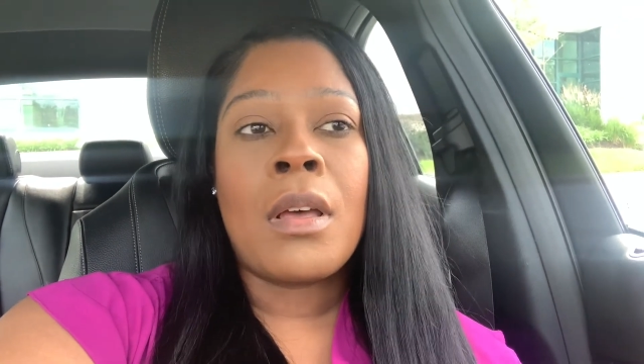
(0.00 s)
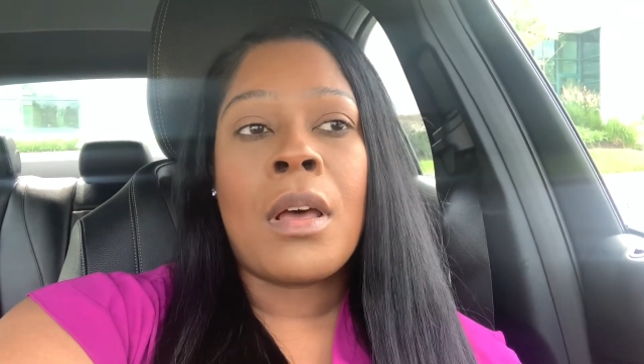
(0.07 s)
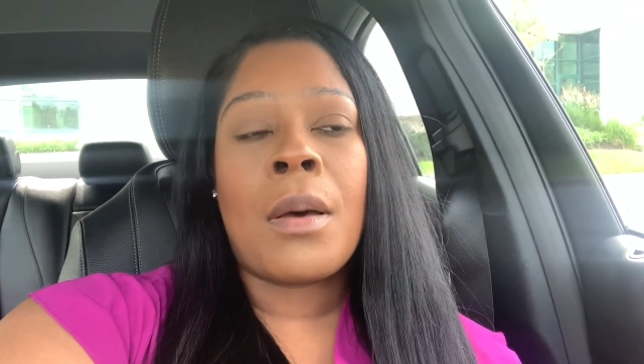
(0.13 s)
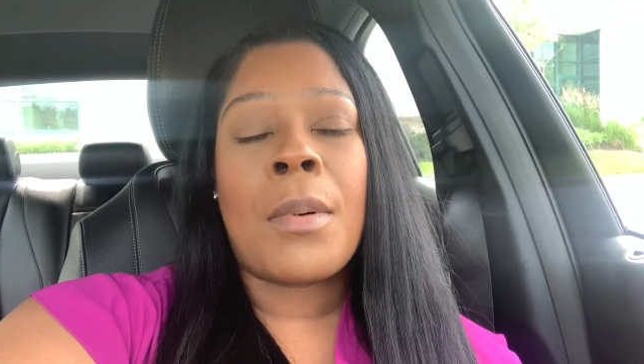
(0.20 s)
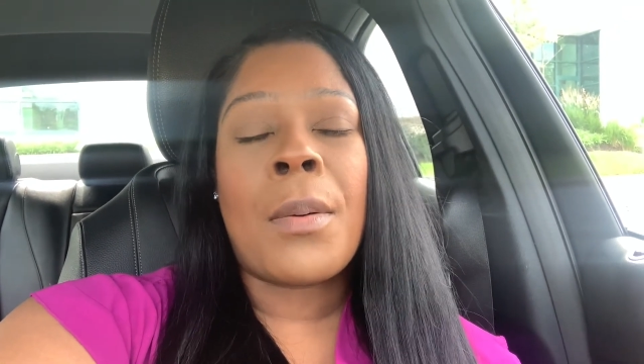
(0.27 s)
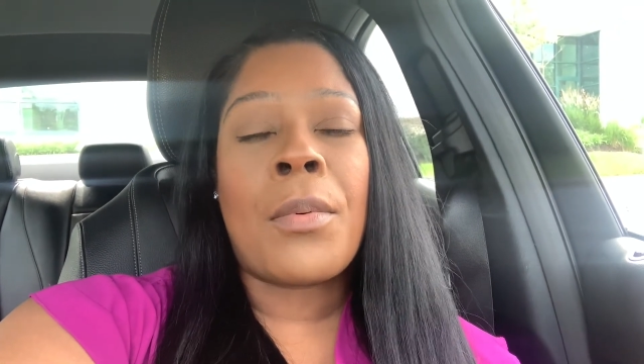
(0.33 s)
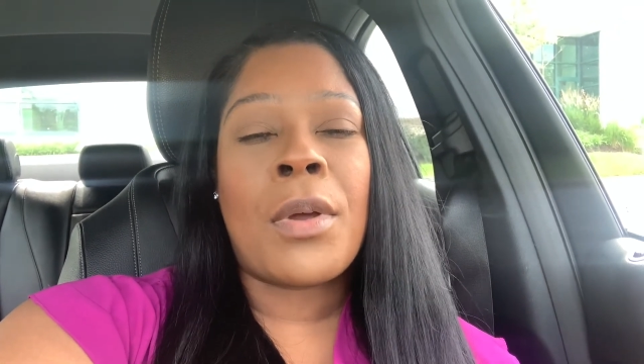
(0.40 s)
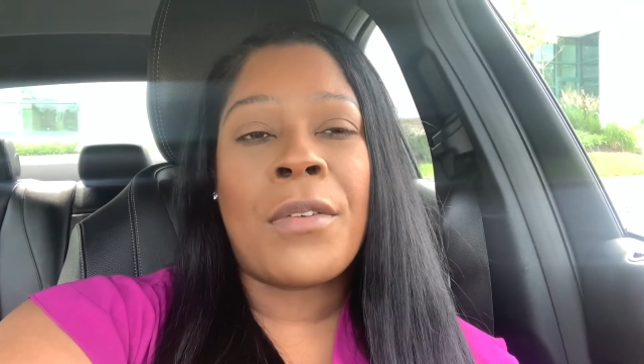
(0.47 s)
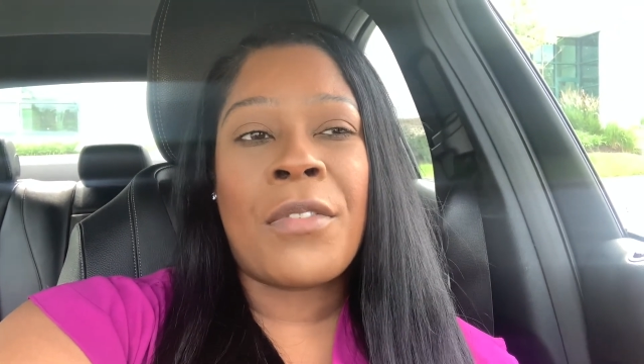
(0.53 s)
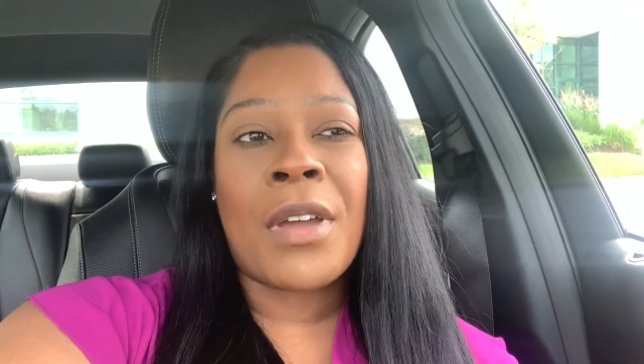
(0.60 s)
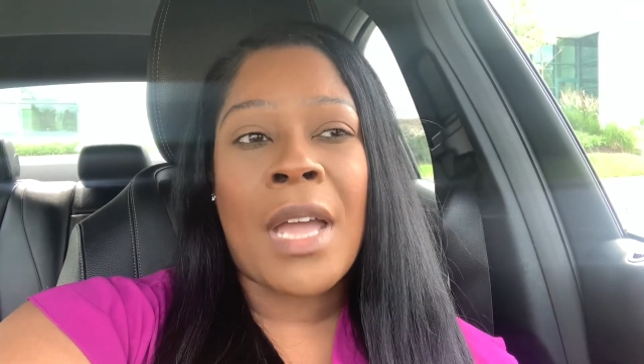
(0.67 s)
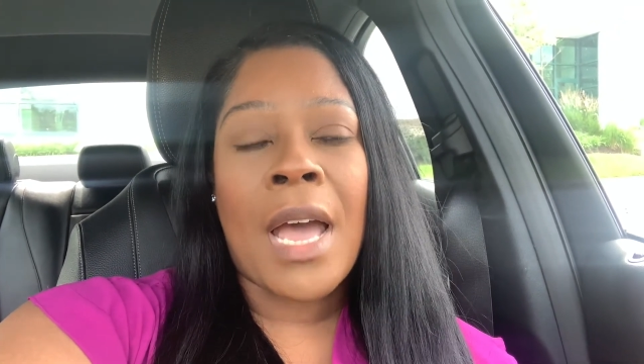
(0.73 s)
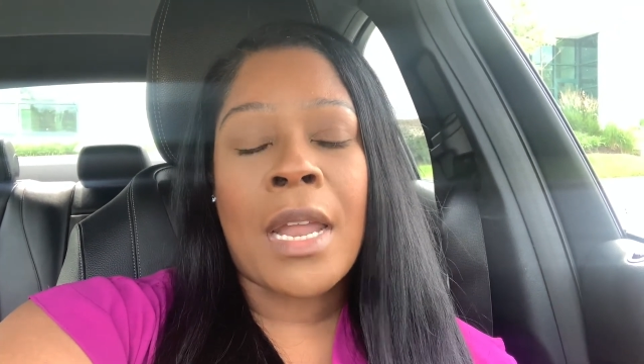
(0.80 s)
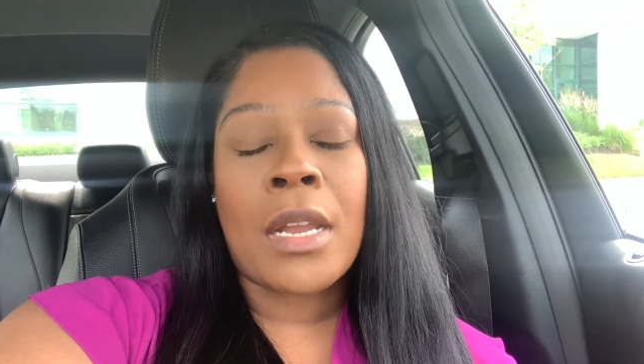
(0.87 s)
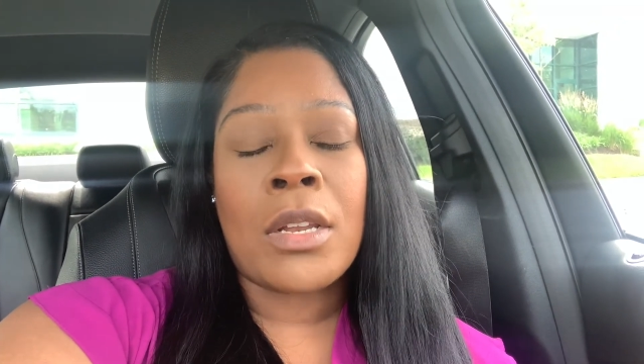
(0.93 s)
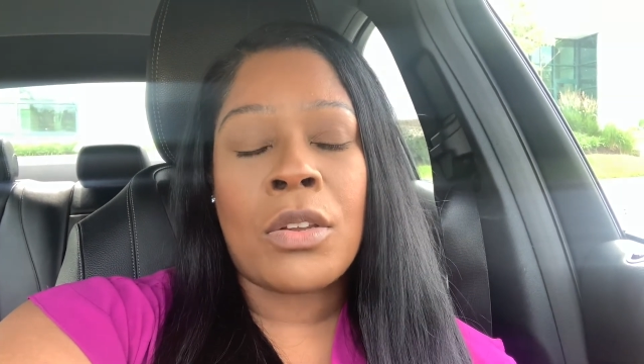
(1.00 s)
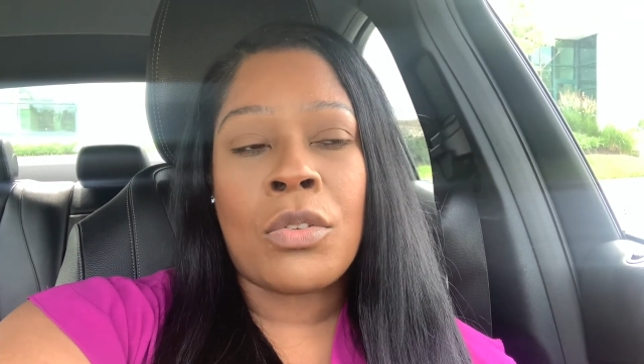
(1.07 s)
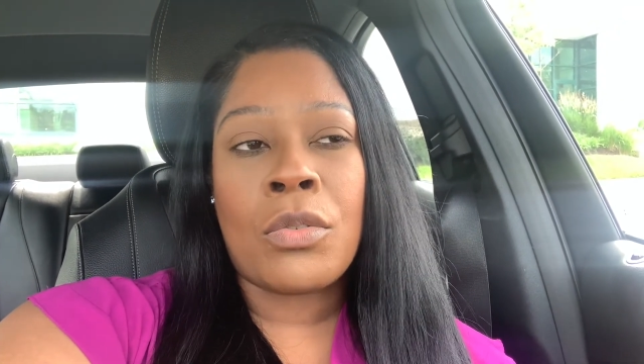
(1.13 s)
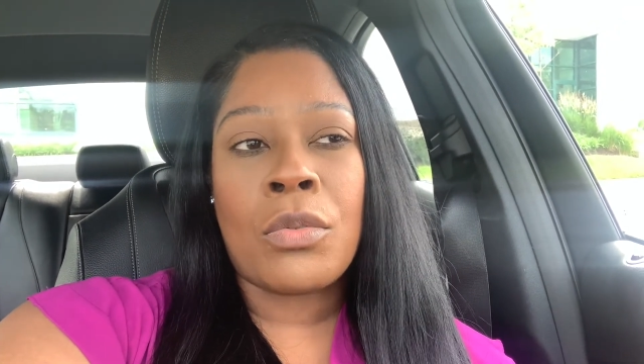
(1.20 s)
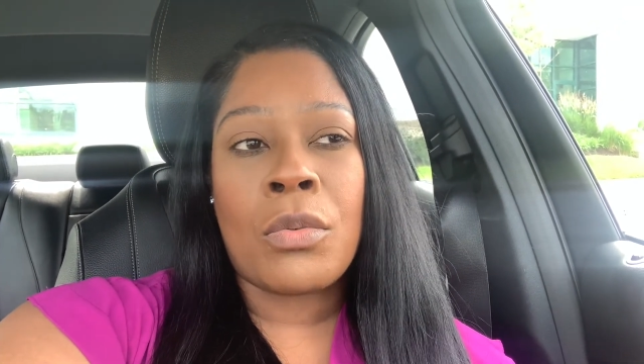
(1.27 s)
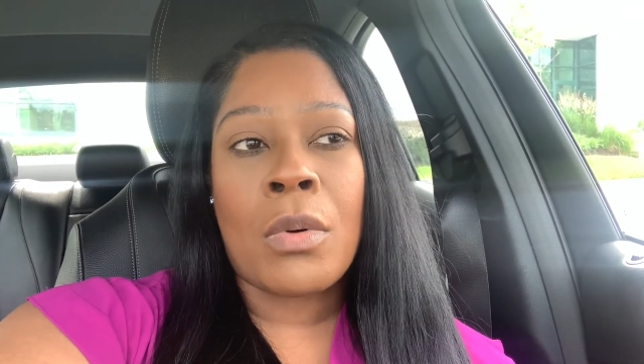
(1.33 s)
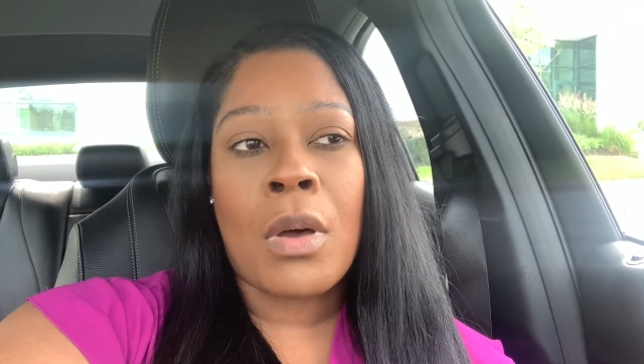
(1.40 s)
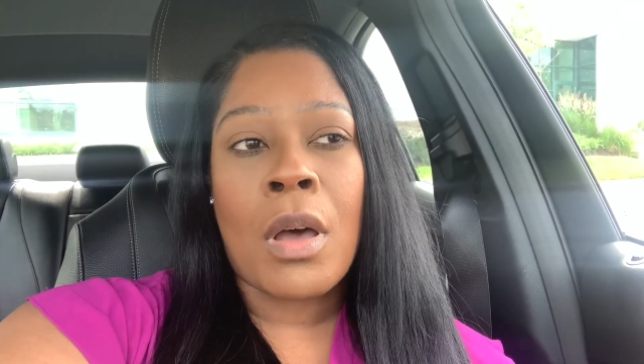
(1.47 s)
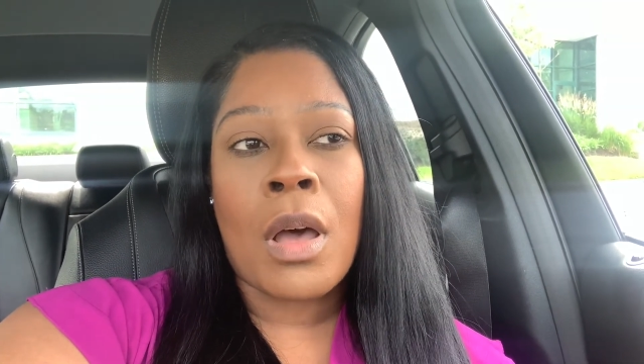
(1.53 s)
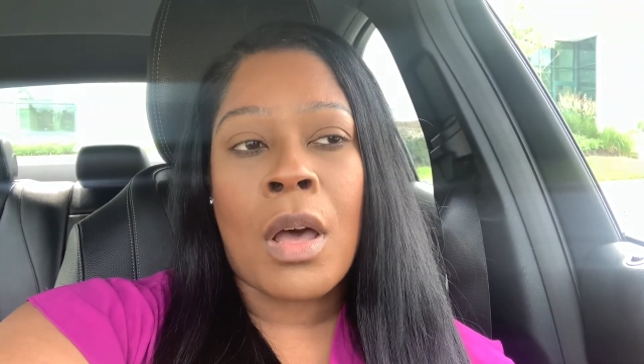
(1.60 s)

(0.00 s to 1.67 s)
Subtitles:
my boyfriend got a new